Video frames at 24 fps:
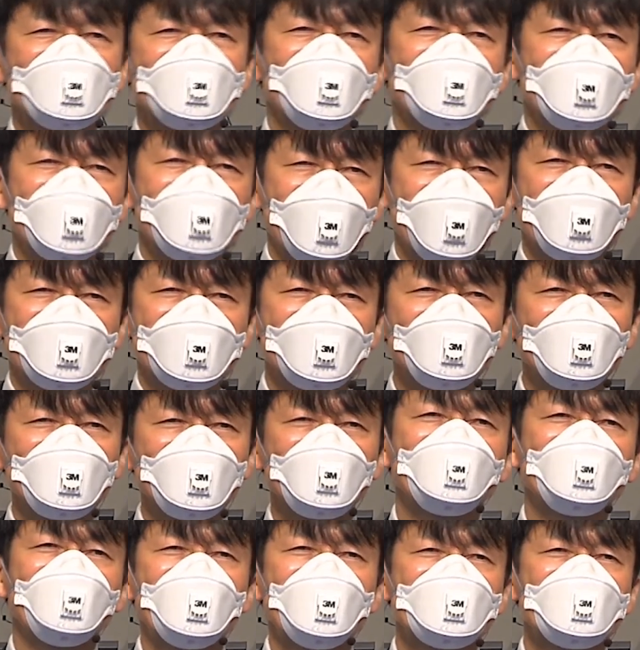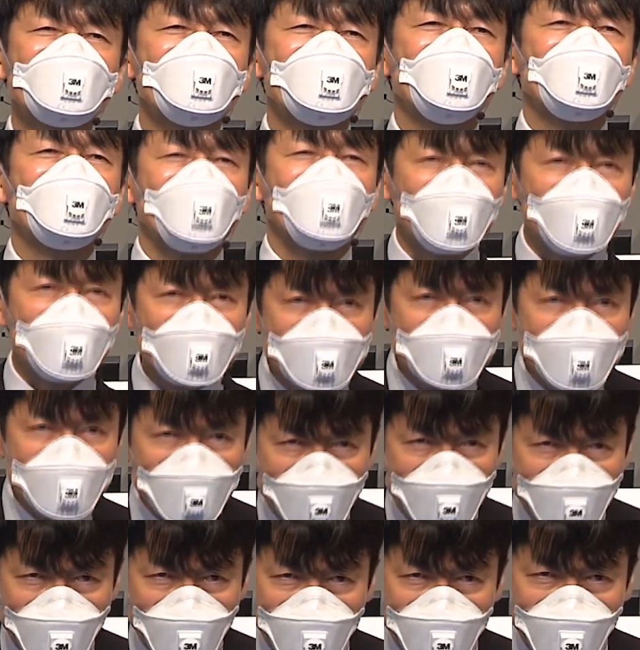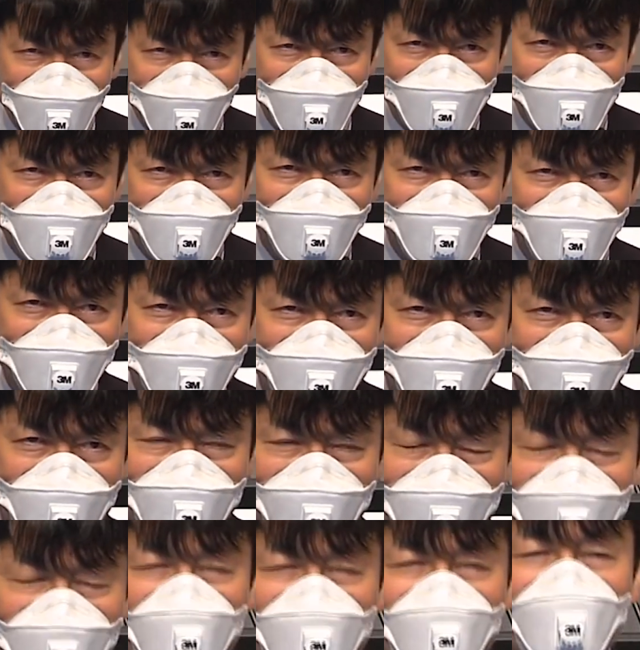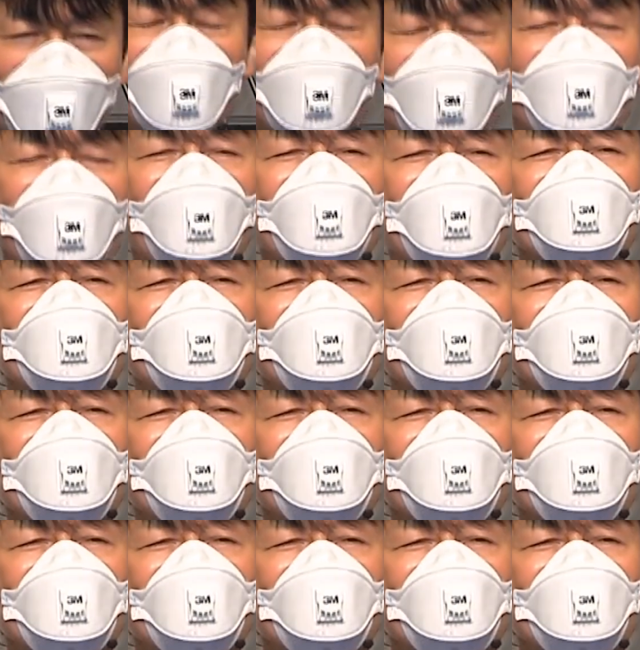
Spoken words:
and they have interference from their